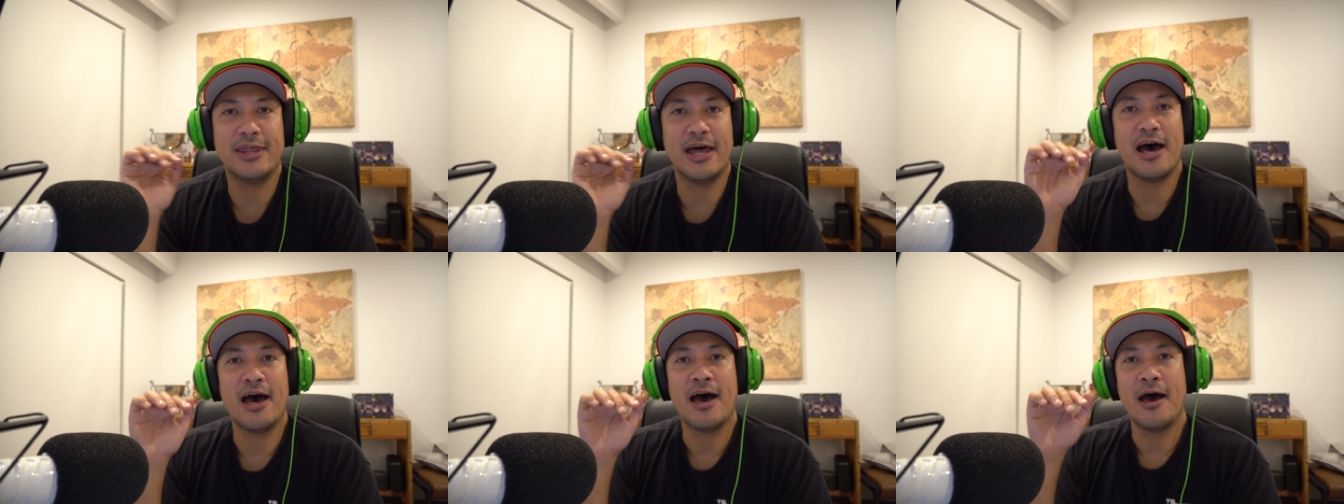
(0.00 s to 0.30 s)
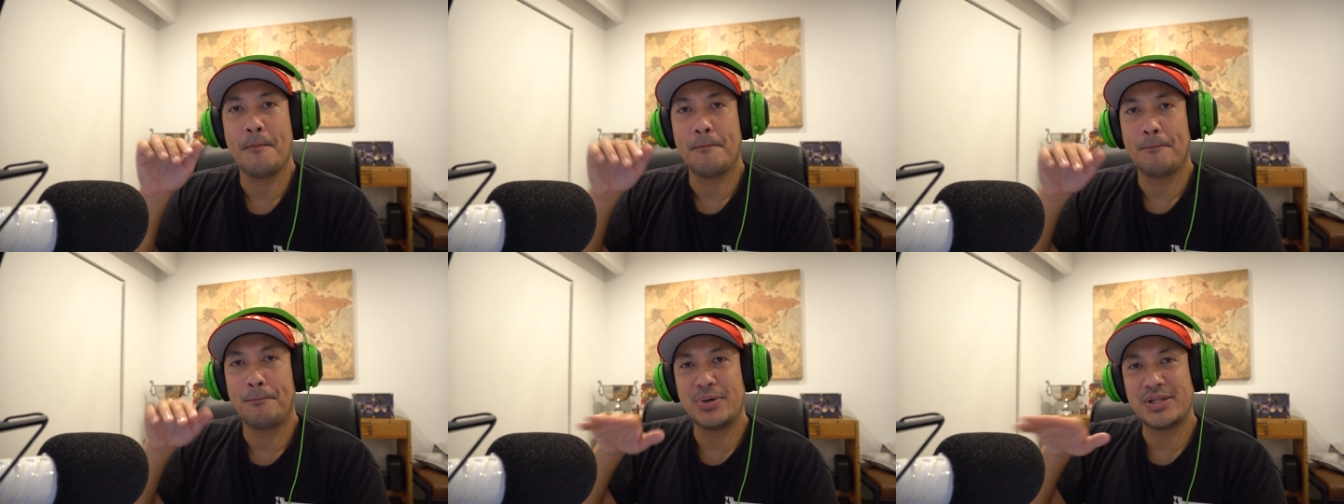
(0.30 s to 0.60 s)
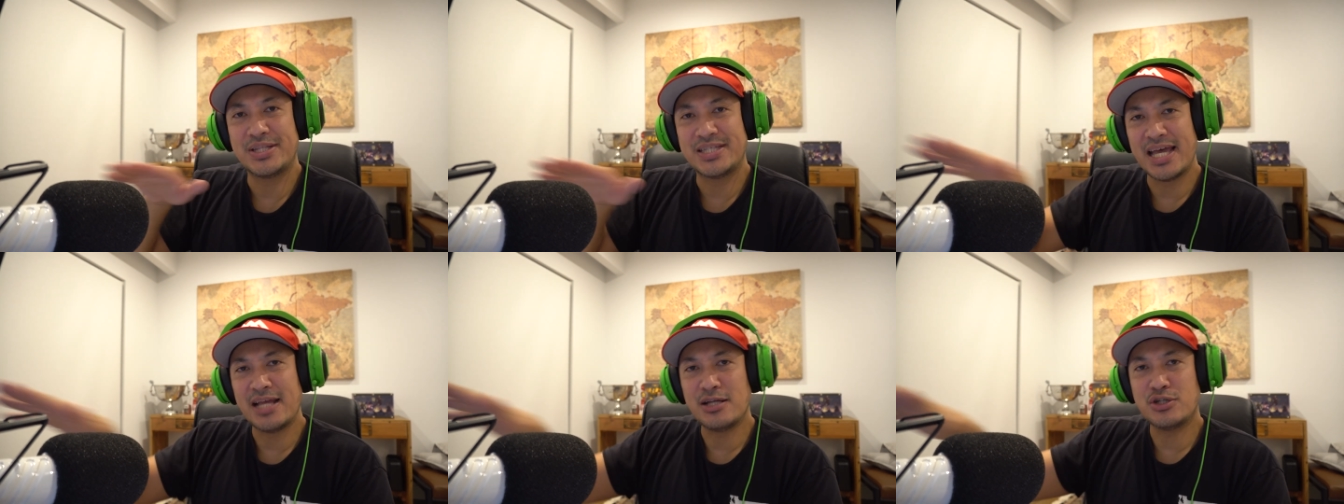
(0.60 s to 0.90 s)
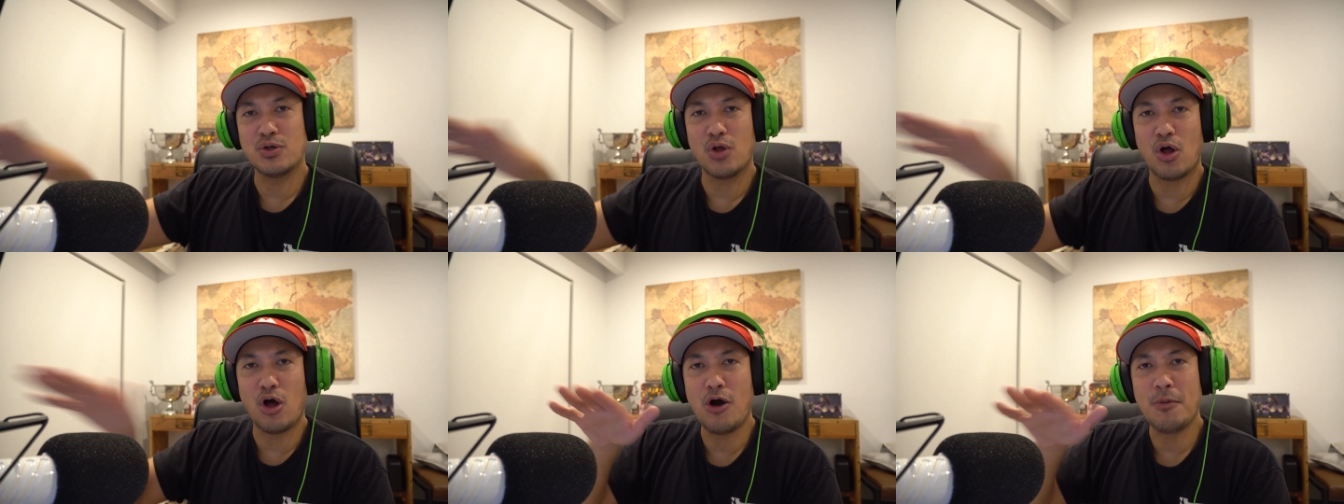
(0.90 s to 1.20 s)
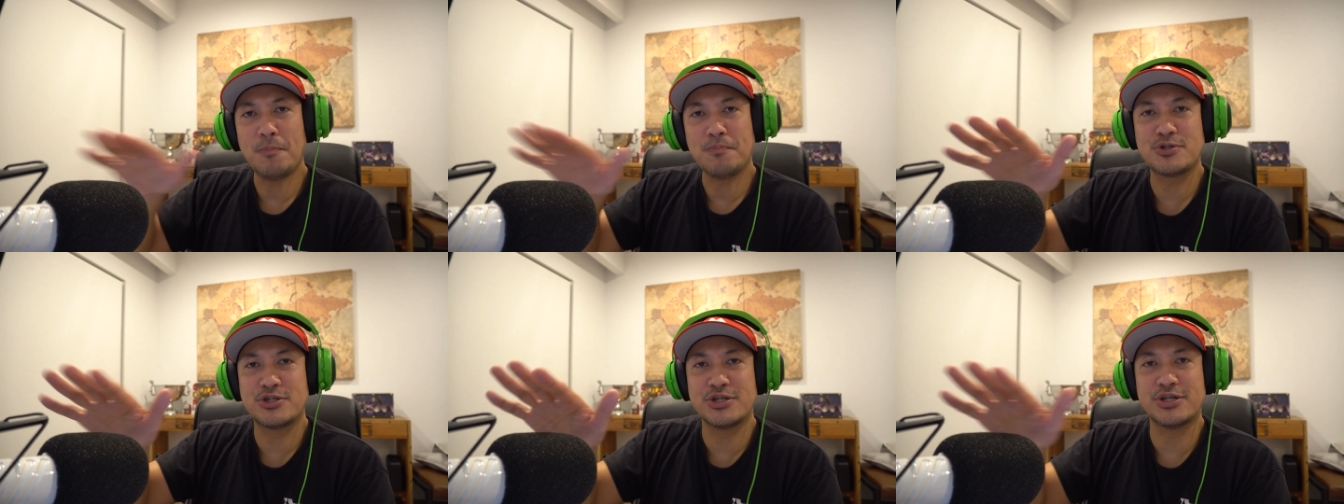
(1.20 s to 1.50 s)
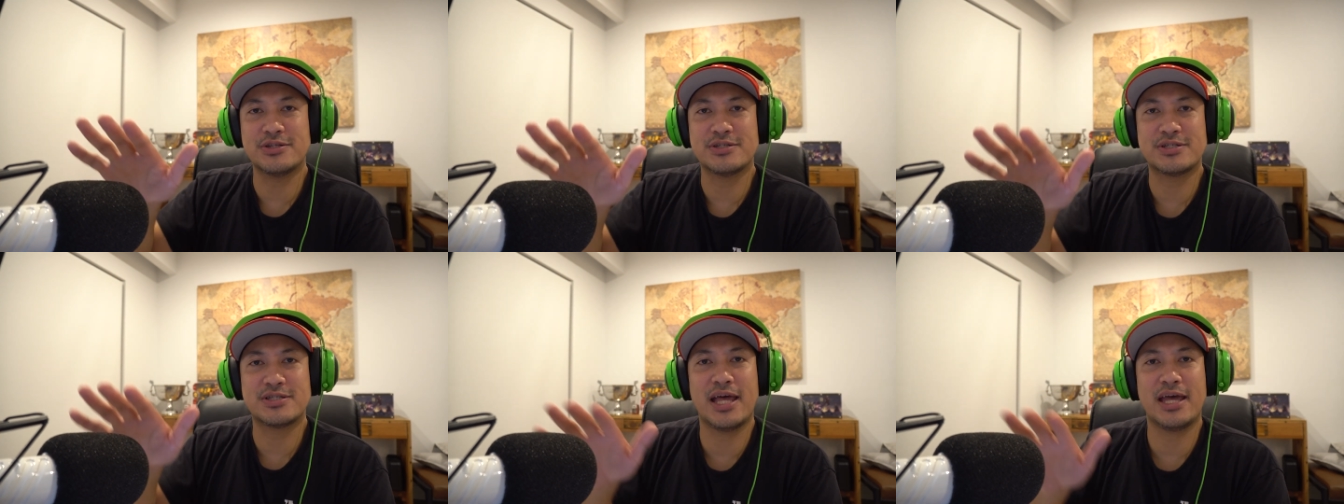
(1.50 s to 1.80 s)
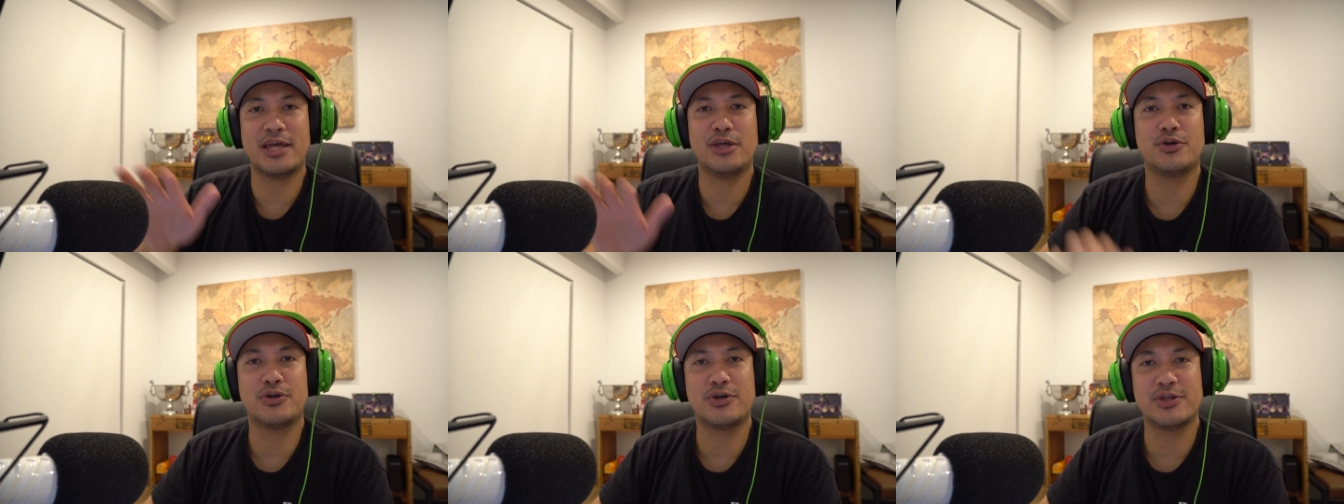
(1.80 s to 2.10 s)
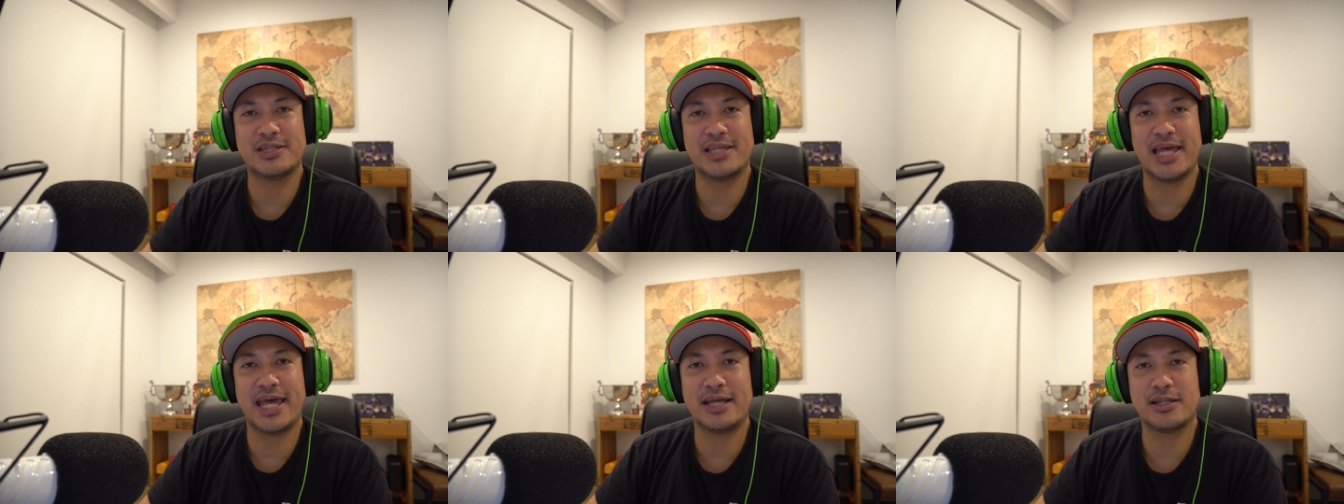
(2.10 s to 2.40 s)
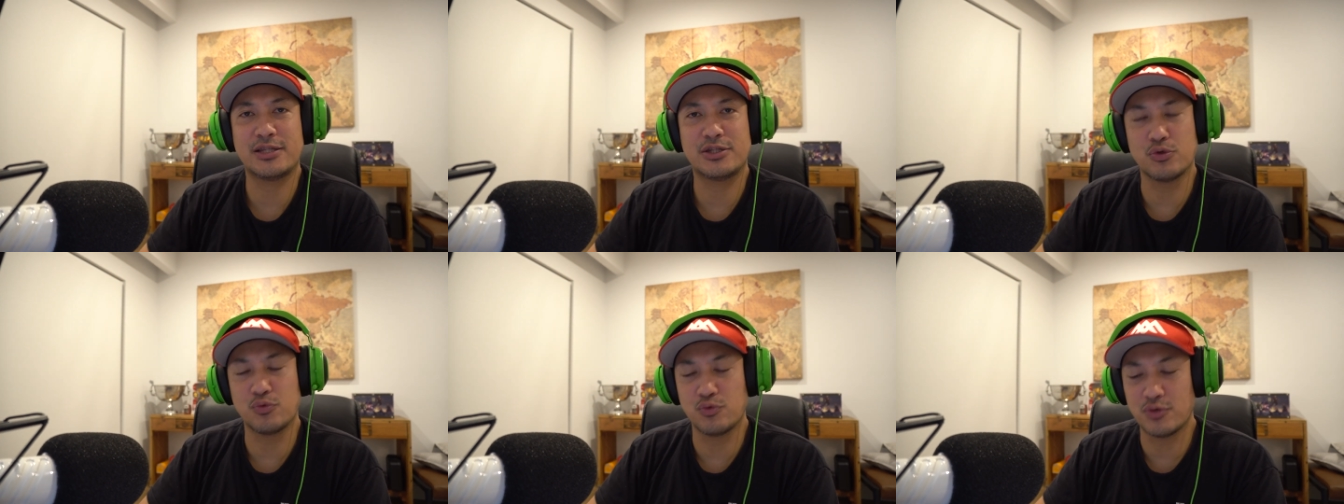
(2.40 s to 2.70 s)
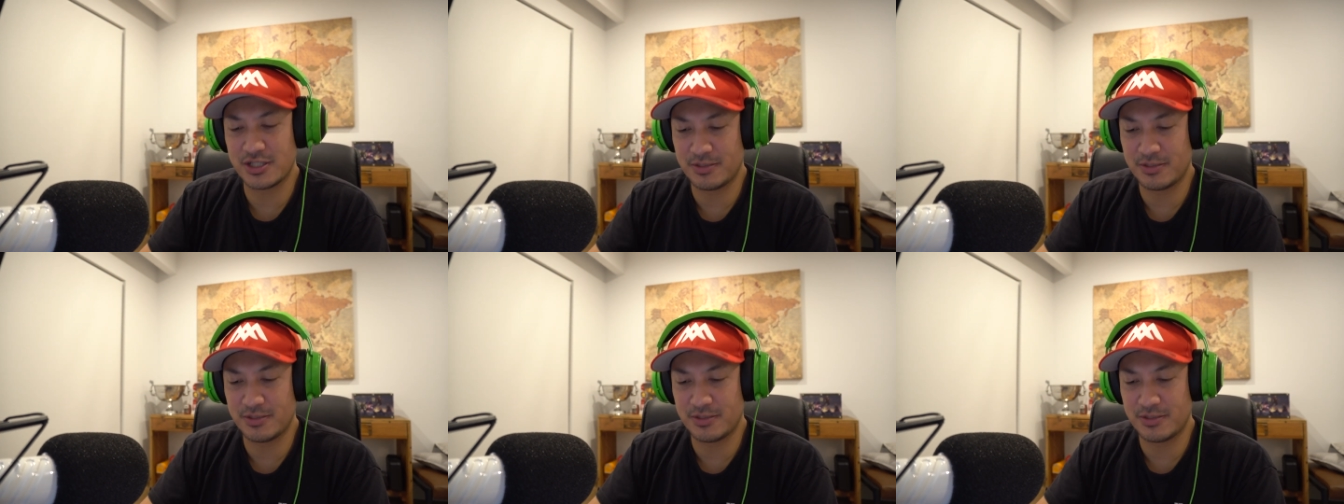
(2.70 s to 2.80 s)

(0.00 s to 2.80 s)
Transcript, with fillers: the potential options that you could take to